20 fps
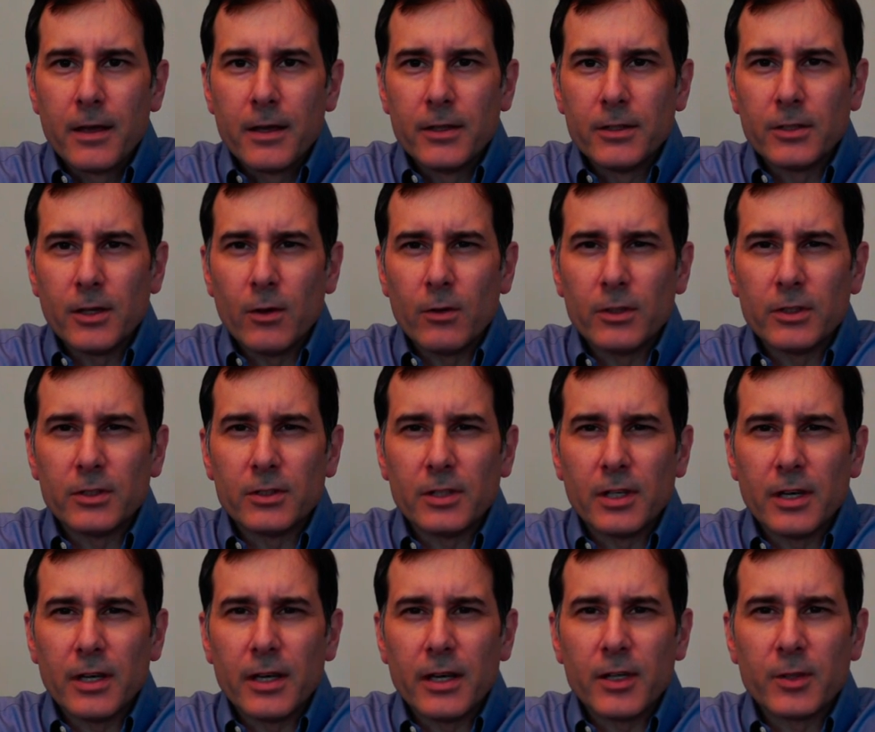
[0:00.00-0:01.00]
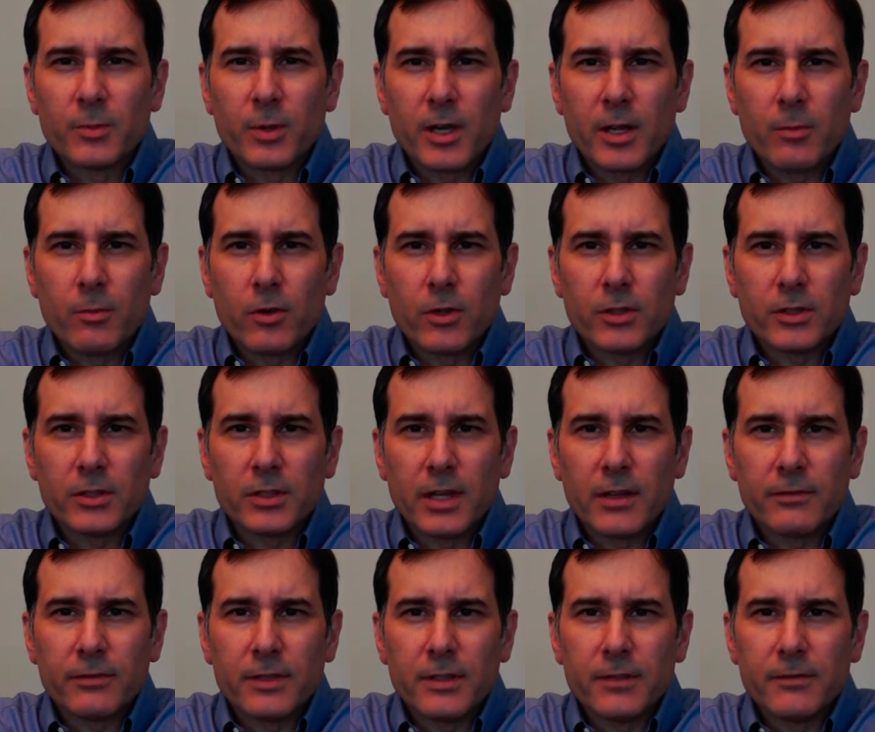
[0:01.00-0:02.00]
So it's pretty important
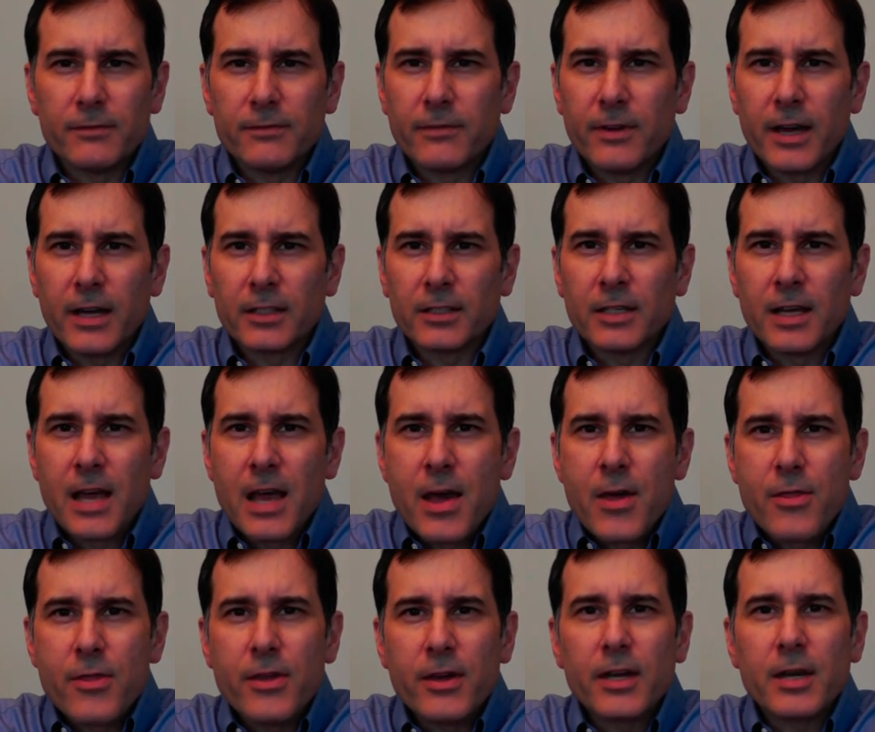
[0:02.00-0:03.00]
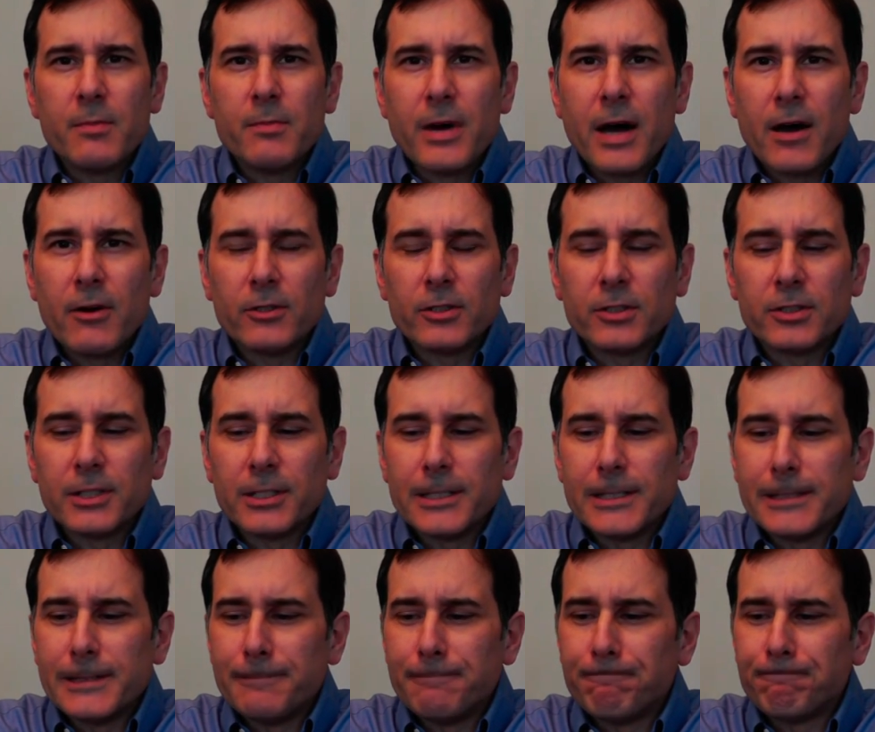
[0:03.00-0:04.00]
stuff. In fact, think about
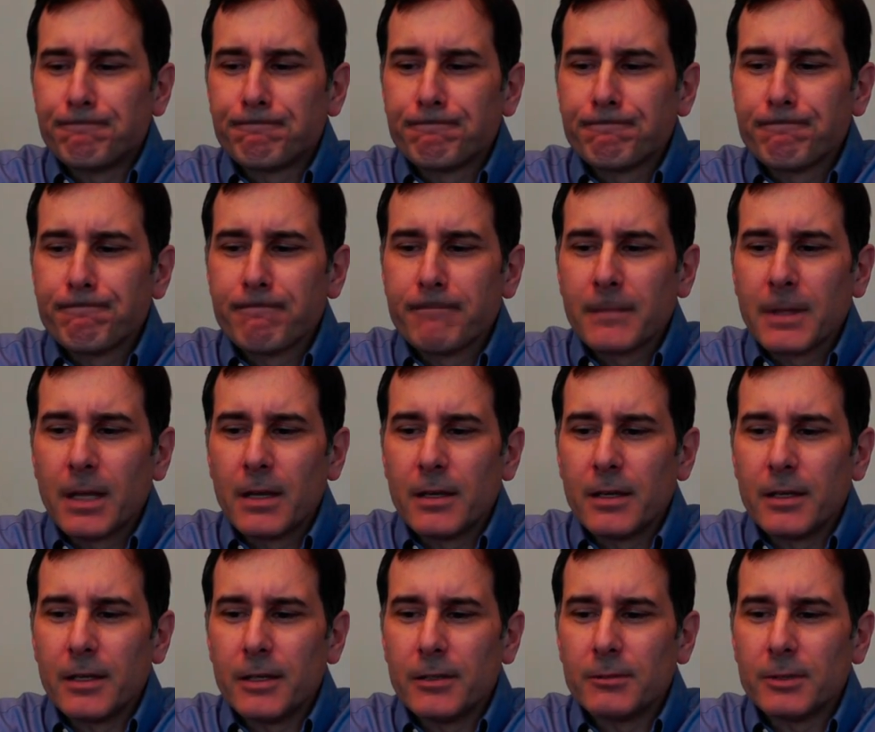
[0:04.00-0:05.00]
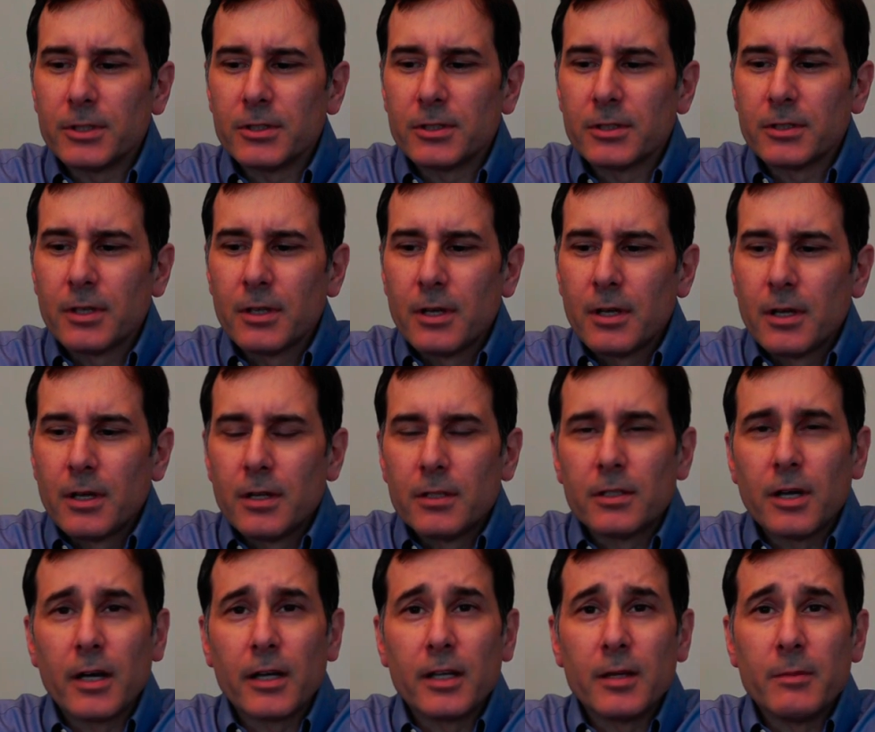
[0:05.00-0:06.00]
just
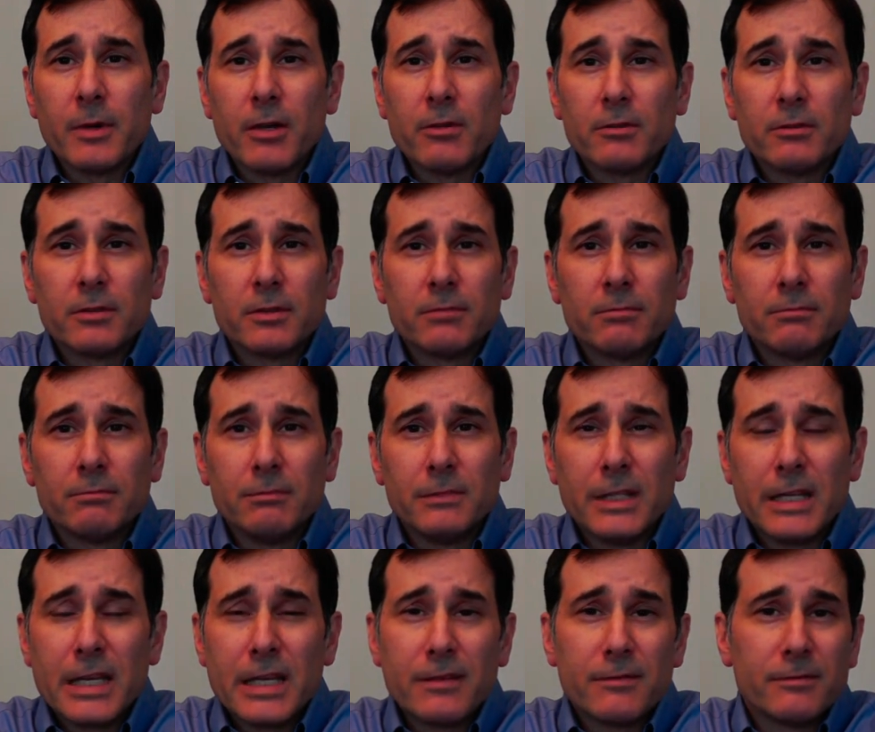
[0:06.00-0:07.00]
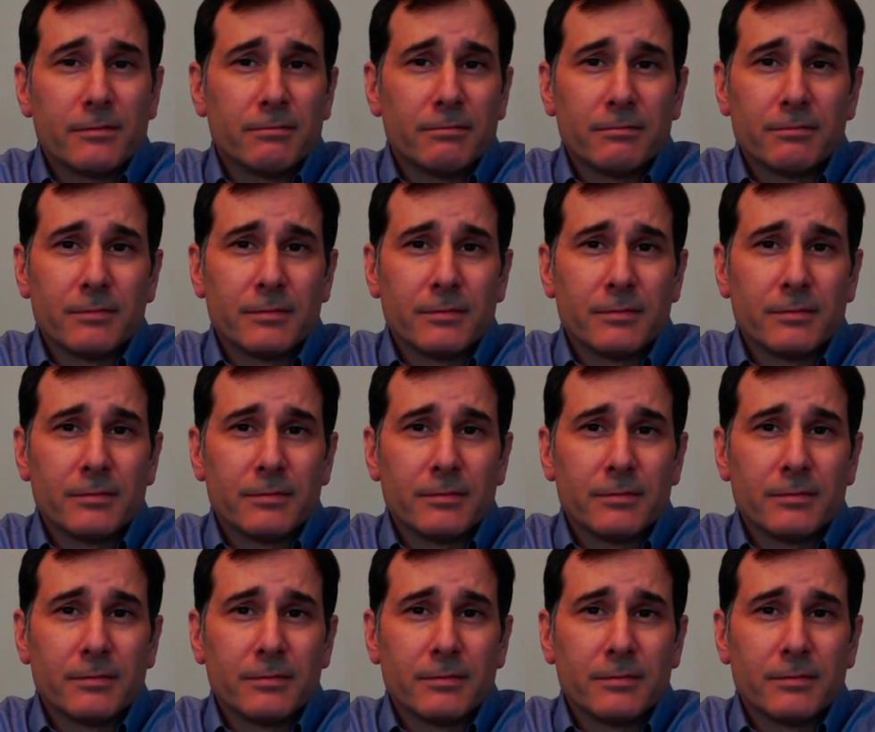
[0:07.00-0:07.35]
talking about lean.